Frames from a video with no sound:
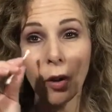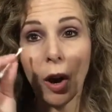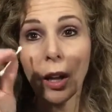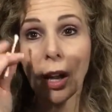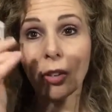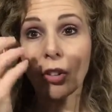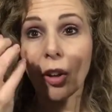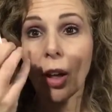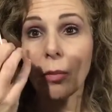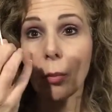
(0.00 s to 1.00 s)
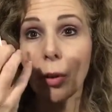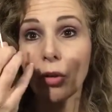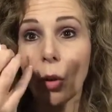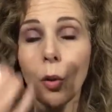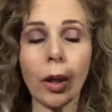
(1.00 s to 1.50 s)
your eyelashes all have the bunch
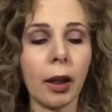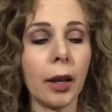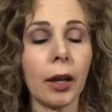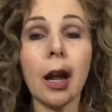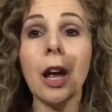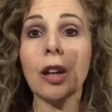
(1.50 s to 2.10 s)
of oil in it.